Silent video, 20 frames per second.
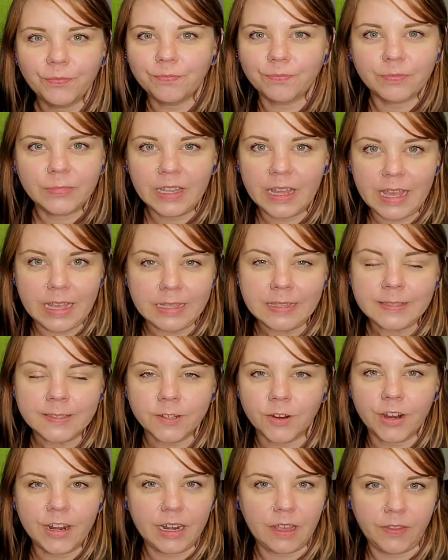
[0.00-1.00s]
lens
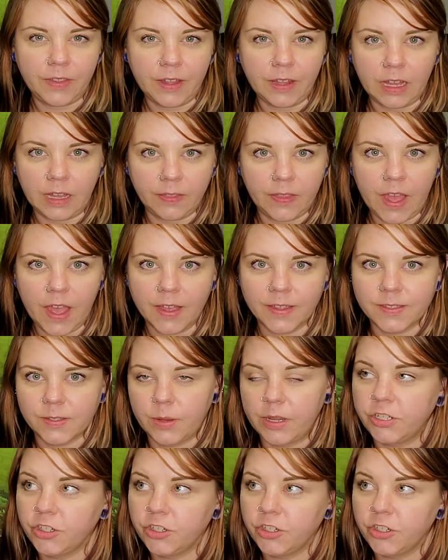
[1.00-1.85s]
or anything like that. So I